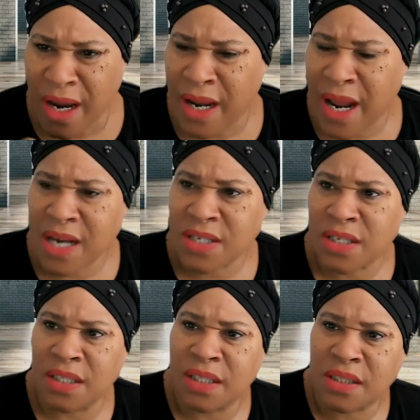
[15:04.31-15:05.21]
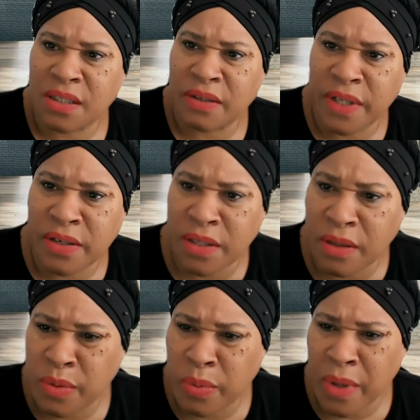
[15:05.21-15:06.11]
And Ashley looks over there. She
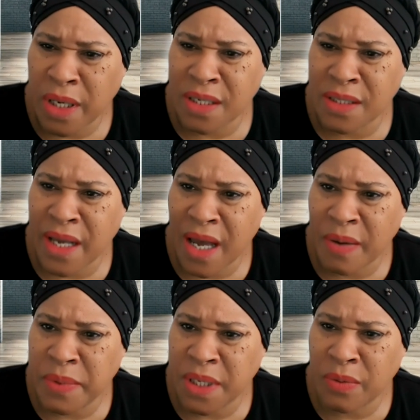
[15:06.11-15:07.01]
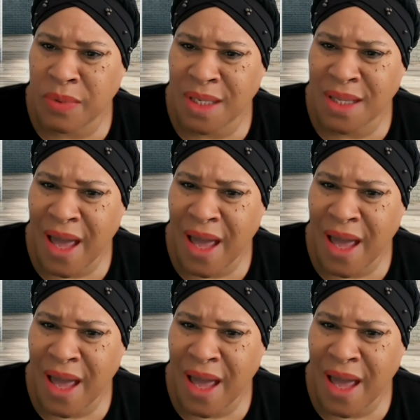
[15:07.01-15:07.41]
goes, "What is happening with